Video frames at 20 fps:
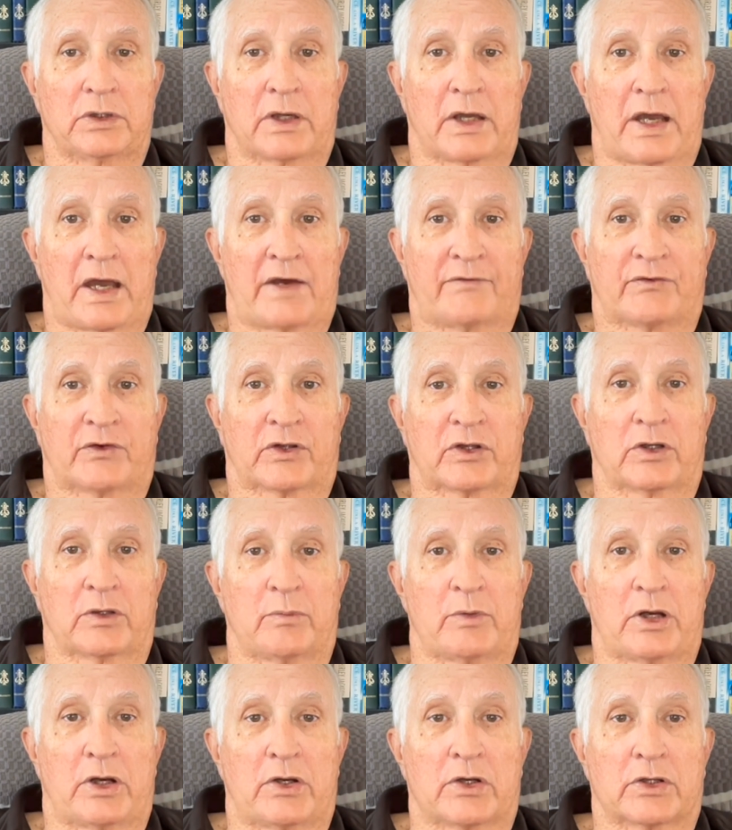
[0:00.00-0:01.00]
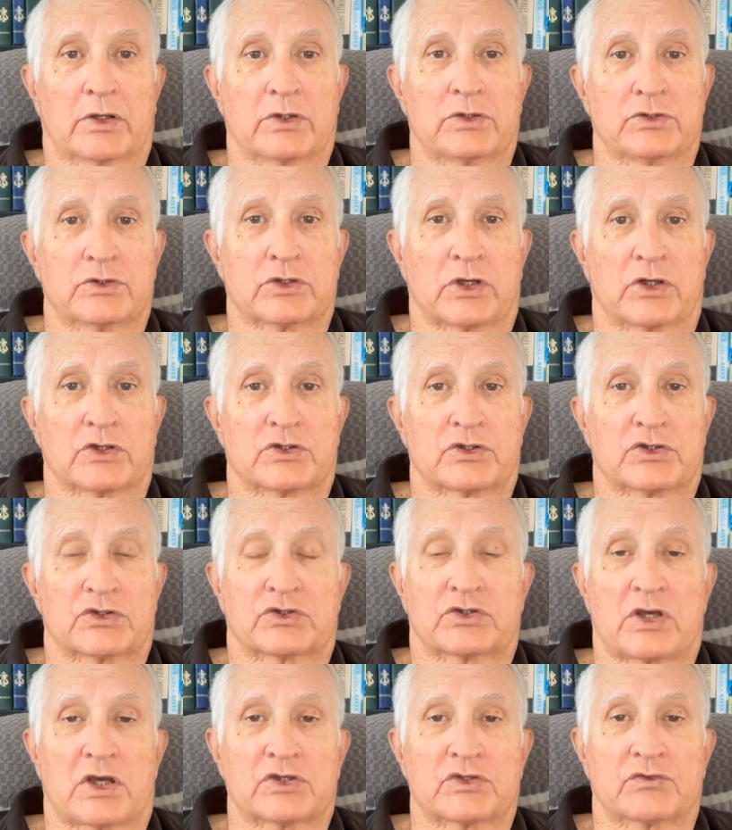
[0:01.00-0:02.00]
African Americans are
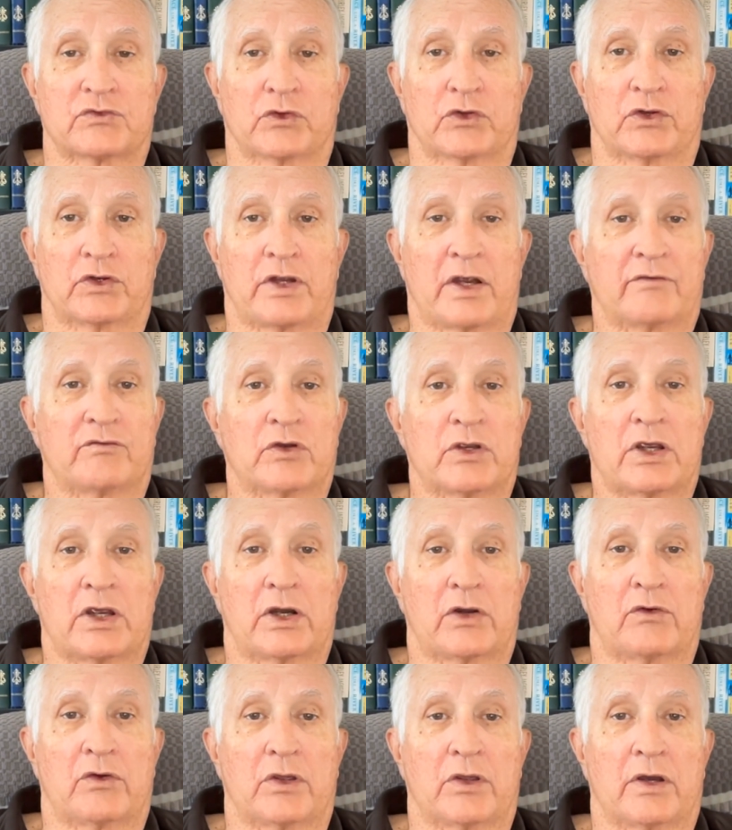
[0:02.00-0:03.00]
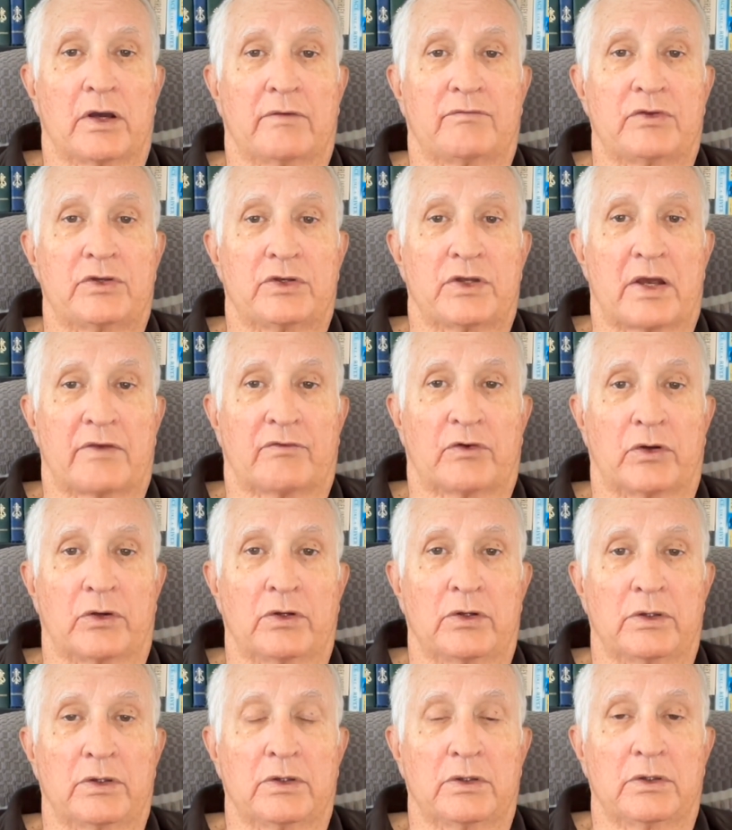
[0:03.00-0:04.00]
successful in every area of endeavor
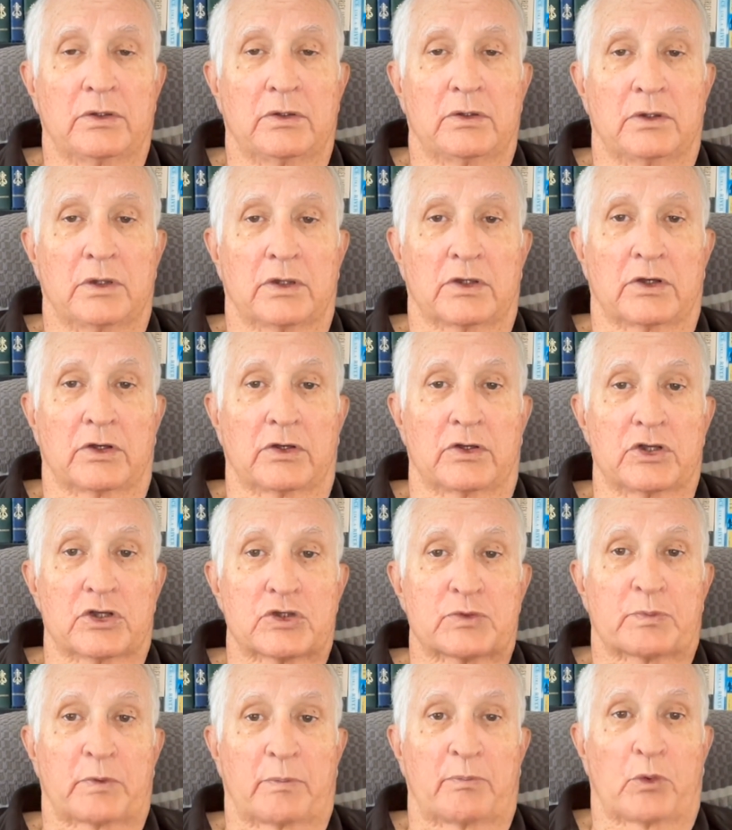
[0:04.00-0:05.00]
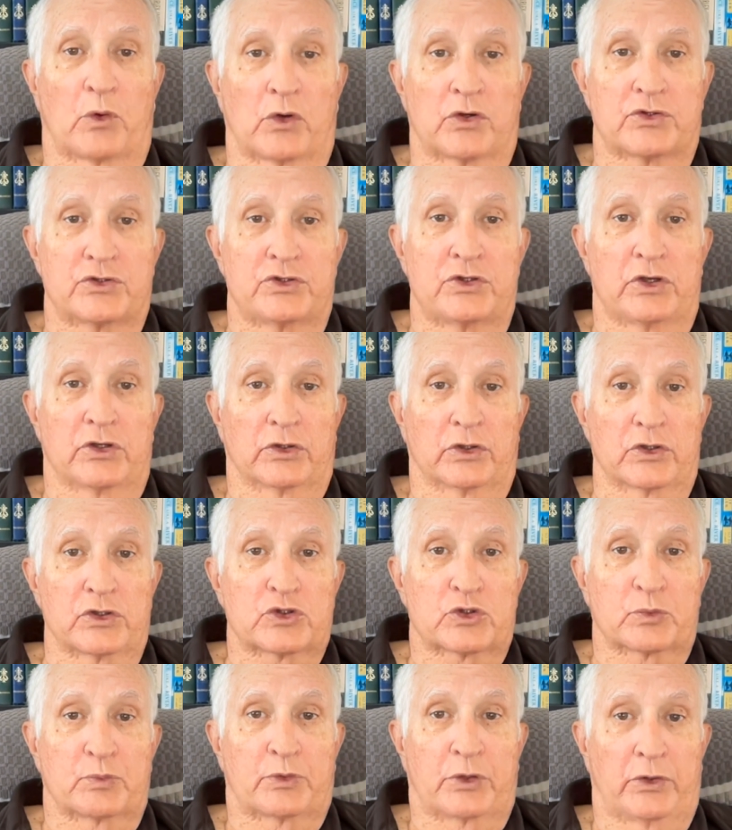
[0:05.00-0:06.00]
and are disproportionately
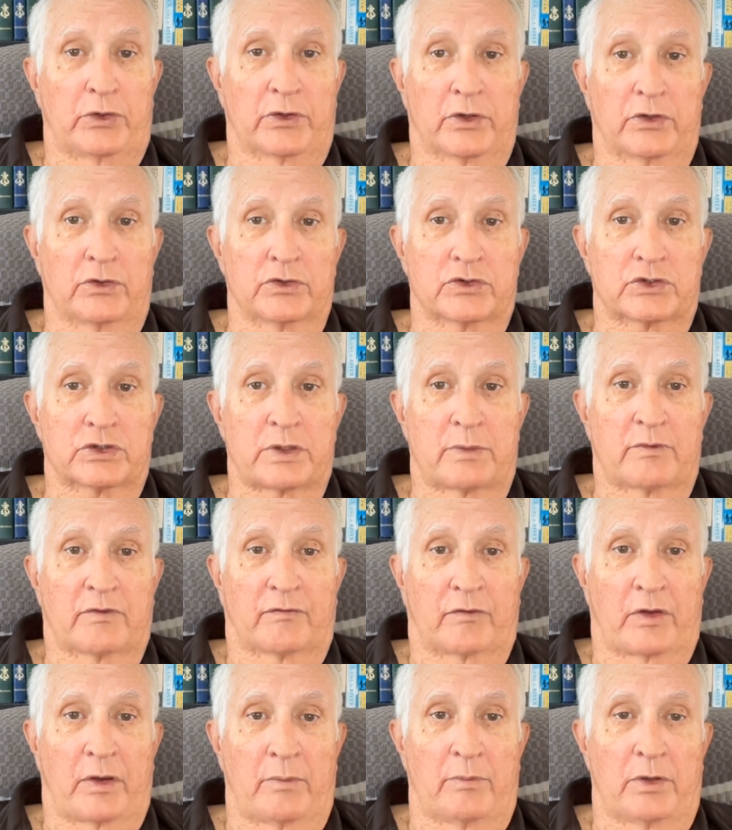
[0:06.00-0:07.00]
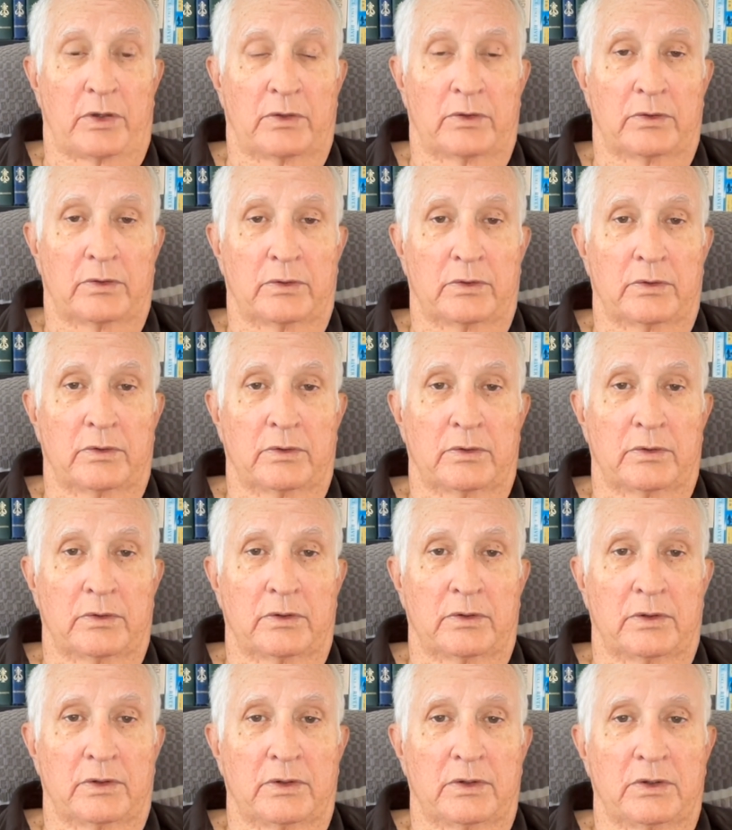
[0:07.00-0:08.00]
superior in some of them.
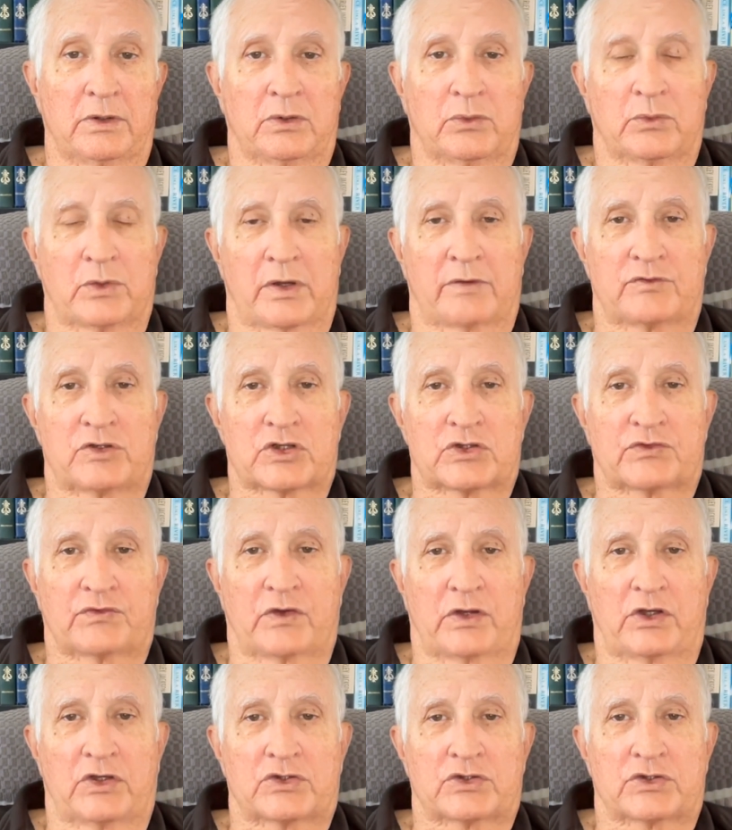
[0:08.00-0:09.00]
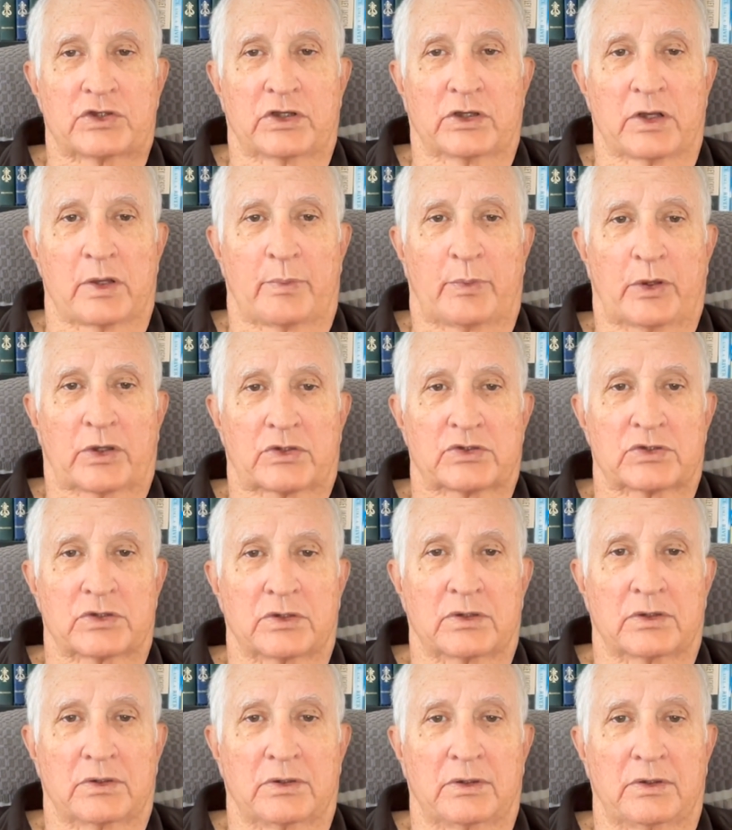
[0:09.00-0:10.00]
We have just finished the Olympics,
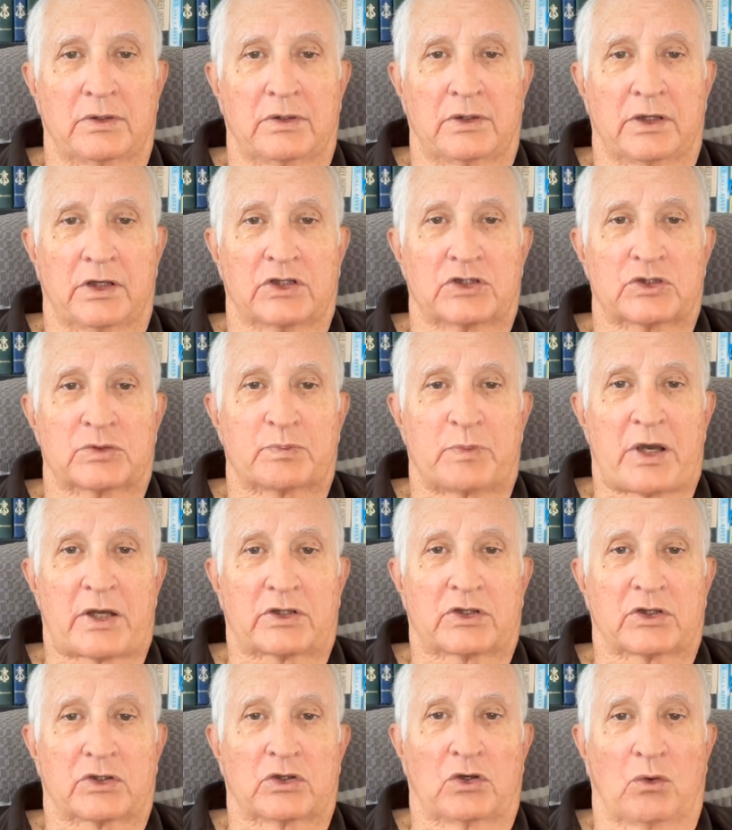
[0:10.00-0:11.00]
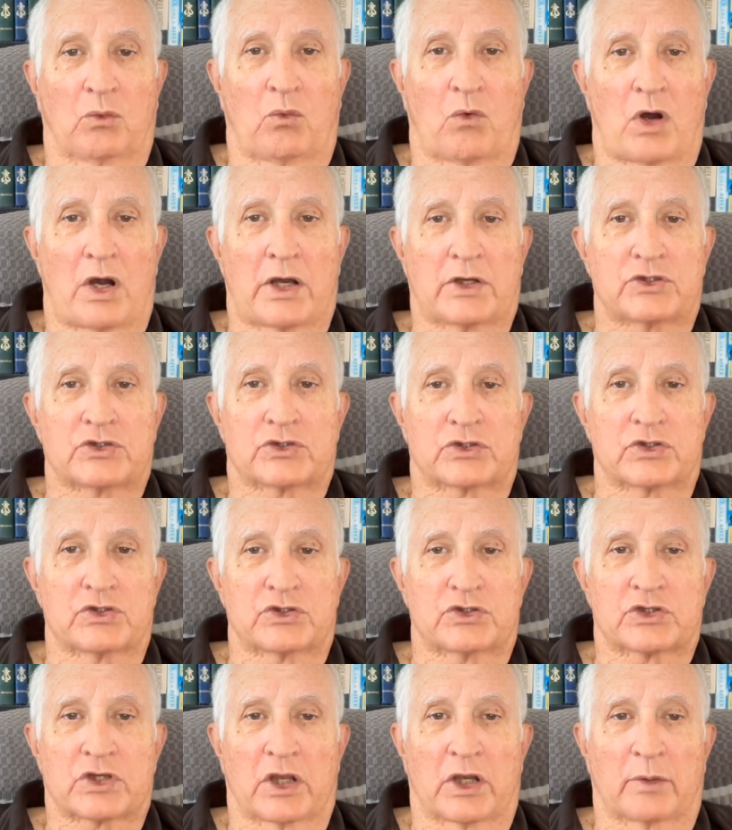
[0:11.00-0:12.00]
a spectacle watched and
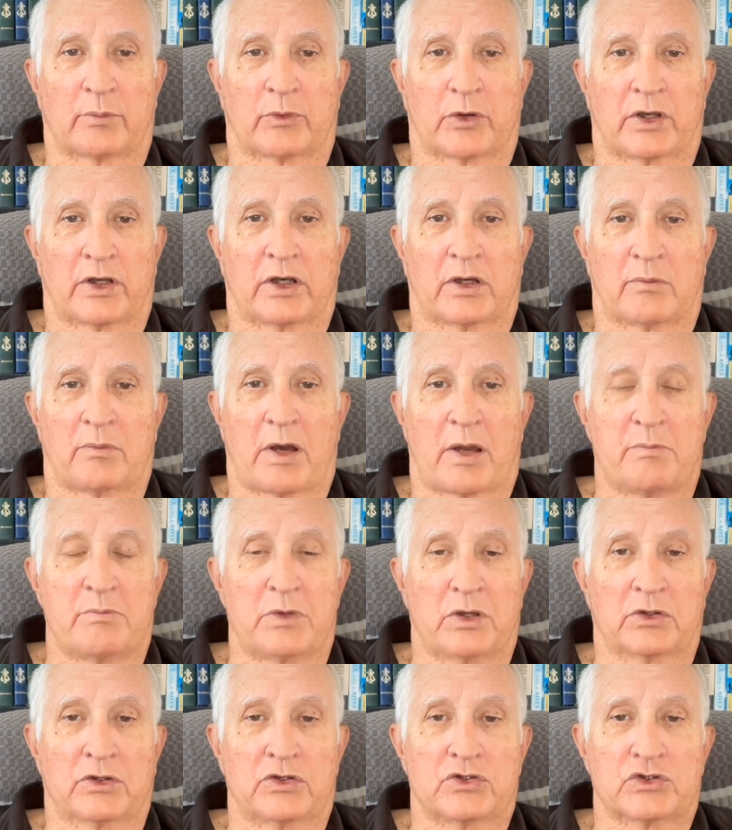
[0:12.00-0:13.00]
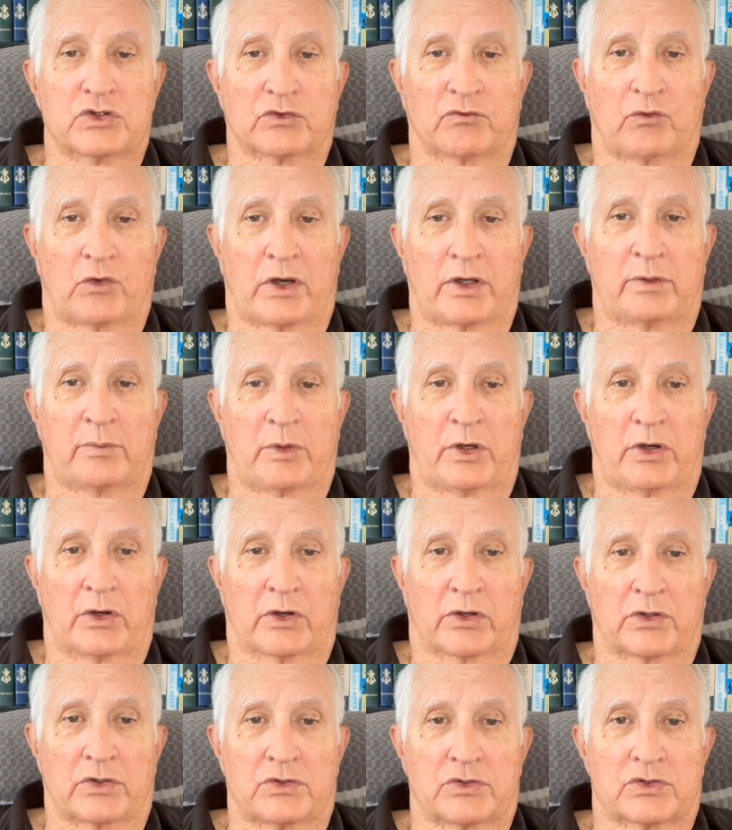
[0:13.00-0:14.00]
celebrated by millions of white
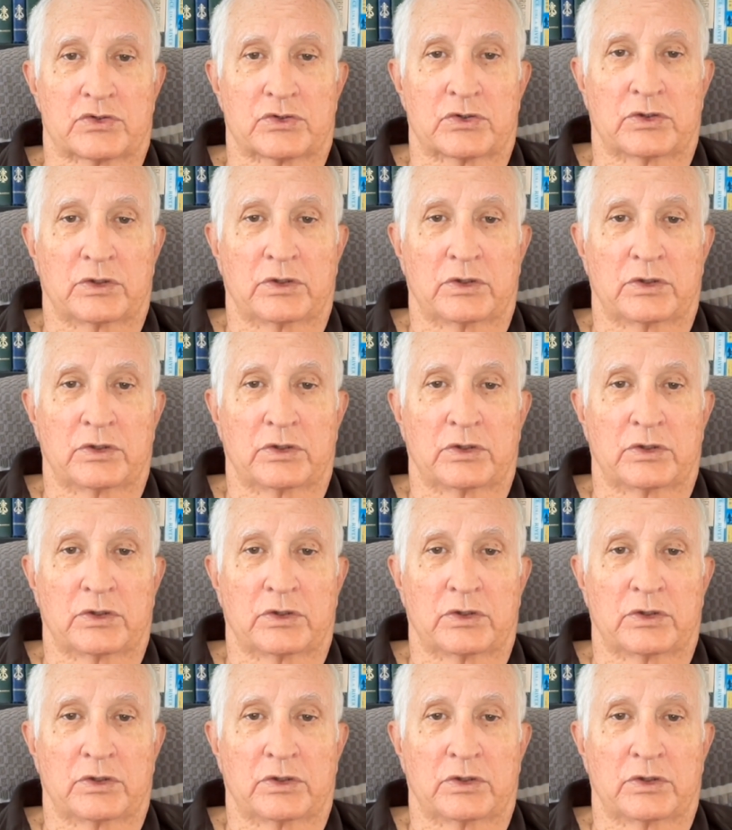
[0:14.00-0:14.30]
Americans.